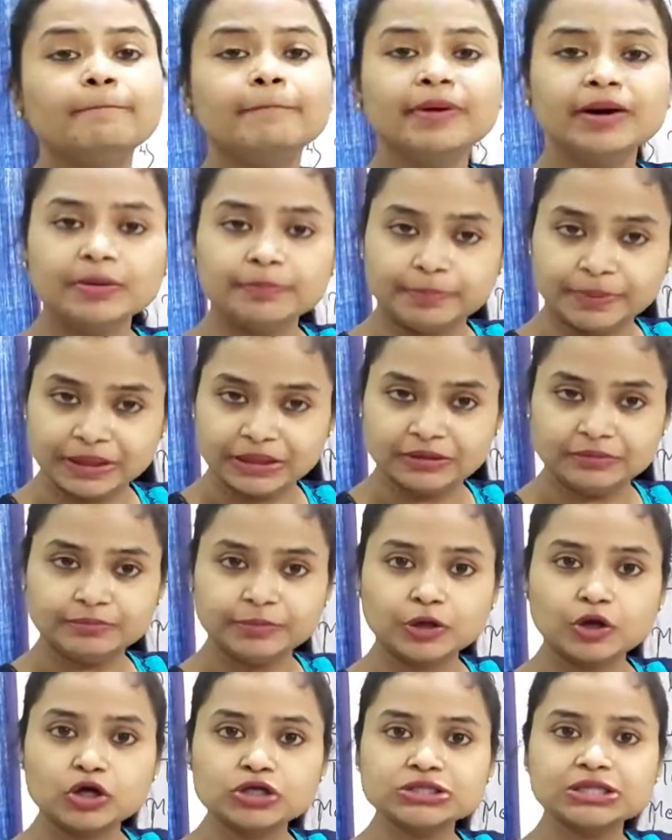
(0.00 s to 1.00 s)
Purple,
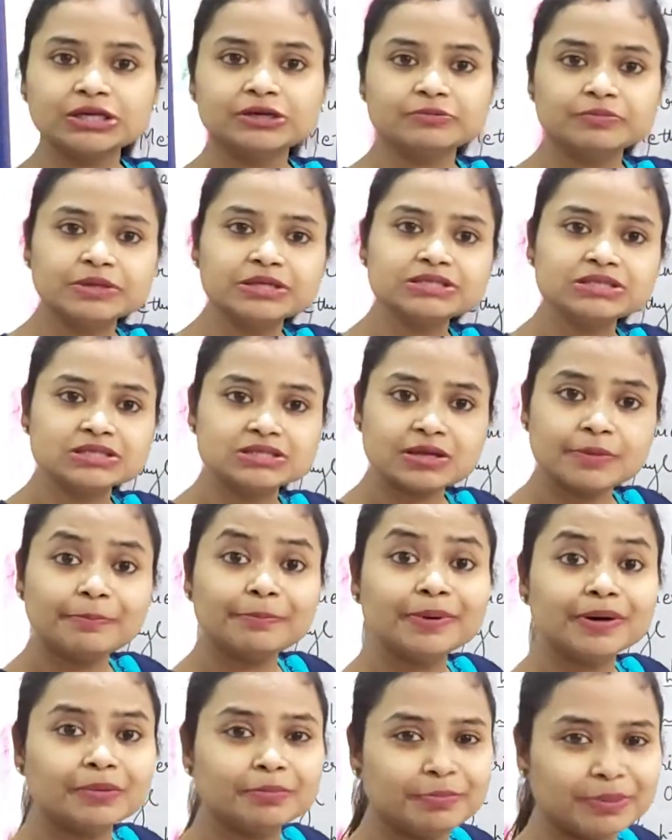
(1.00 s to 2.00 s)
because litmus is a
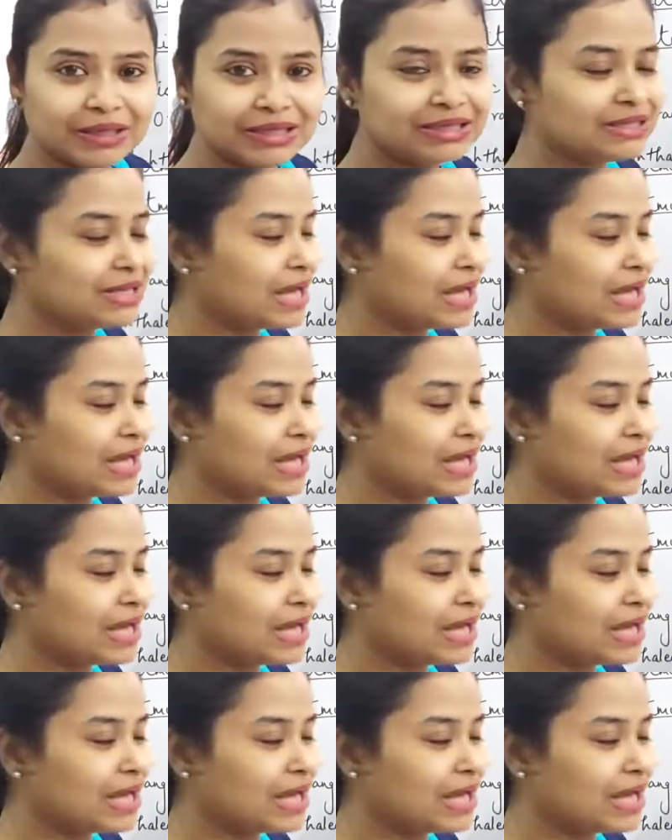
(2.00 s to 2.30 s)
purple